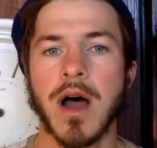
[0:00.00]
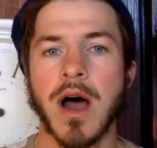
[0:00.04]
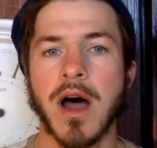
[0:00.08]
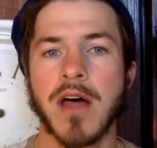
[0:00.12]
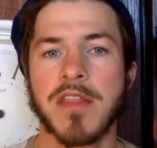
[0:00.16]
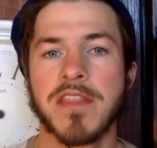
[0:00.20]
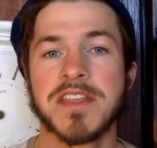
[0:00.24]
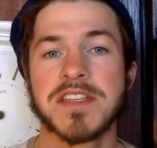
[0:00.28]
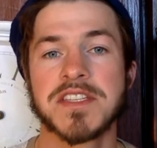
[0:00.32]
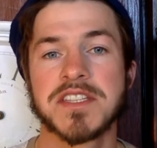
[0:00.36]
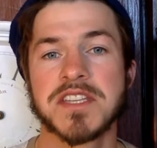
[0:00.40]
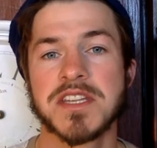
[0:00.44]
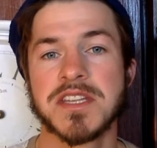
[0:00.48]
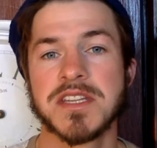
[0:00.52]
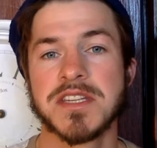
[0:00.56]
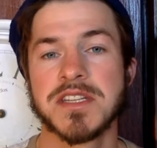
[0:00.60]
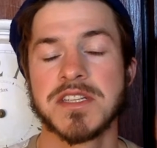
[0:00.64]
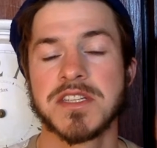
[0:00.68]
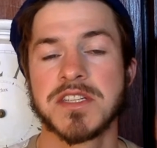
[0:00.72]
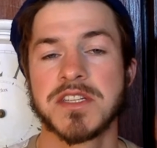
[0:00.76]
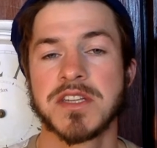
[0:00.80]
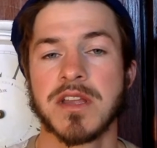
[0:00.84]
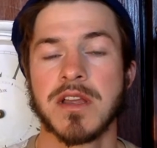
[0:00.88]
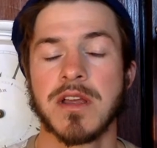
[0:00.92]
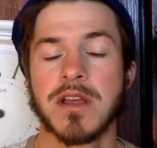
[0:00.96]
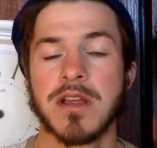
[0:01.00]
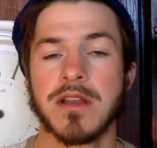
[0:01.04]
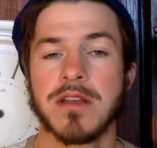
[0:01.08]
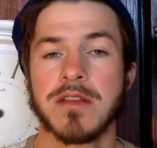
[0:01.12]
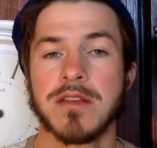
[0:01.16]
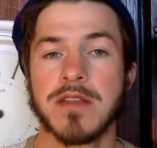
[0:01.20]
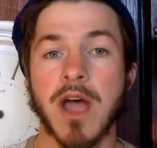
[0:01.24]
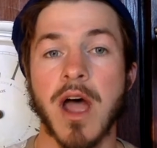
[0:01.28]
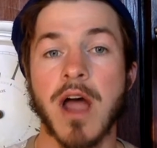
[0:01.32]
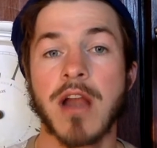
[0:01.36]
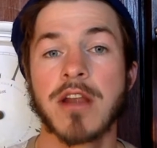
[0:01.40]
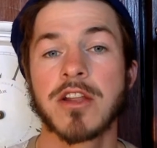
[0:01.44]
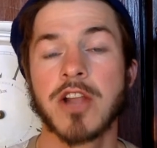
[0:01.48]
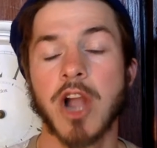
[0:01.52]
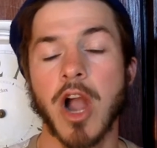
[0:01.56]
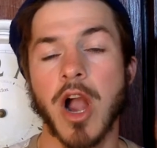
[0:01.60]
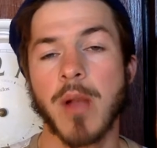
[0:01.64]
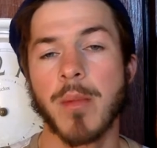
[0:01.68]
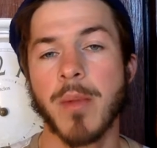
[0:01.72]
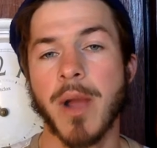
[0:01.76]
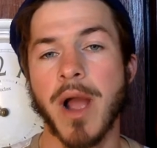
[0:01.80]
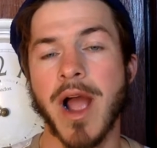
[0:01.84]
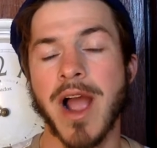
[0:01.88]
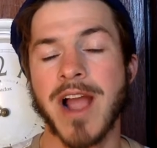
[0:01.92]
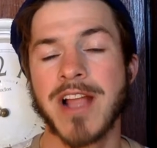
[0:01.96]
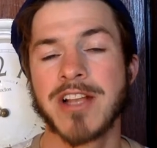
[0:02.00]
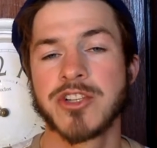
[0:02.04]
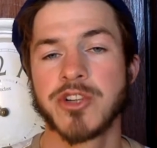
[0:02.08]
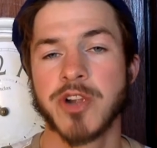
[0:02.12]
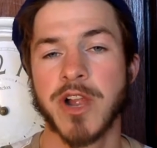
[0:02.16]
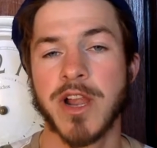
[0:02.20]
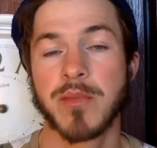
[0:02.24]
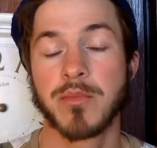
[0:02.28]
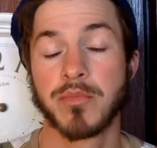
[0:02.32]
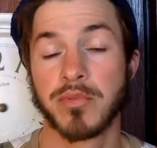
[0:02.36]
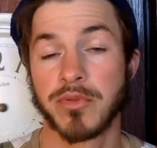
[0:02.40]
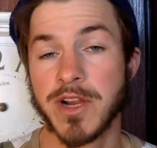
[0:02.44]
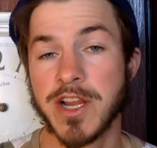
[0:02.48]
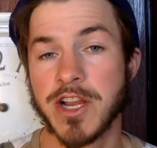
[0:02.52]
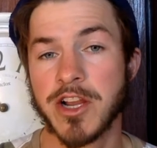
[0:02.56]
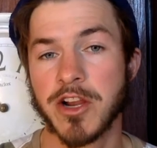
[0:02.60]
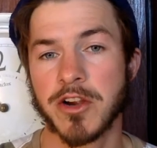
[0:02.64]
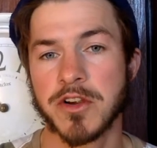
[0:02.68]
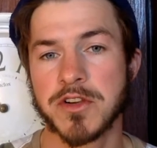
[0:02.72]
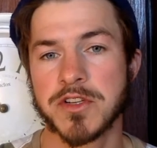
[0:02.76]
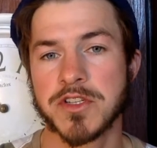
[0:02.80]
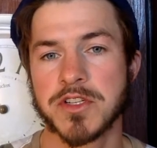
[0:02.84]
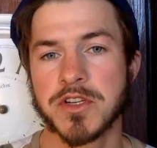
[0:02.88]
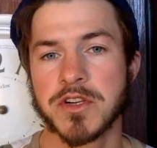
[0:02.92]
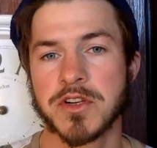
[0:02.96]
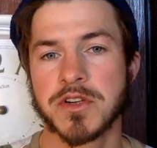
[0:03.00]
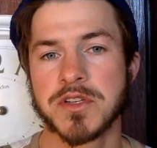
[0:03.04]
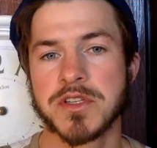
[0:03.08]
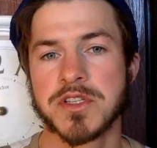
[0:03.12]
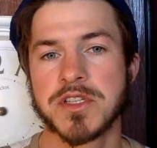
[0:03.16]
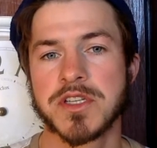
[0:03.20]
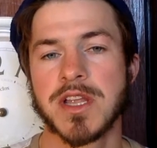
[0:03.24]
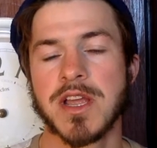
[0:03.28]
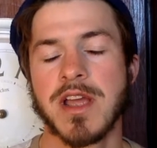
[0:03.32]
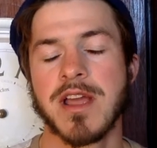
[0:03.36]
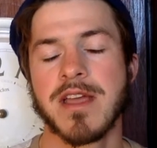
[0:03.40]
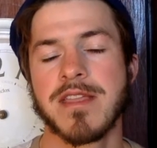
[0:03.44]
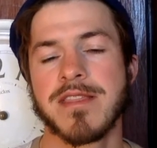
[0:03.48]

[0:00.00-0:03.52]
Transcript: This is non-carbohydrate precursors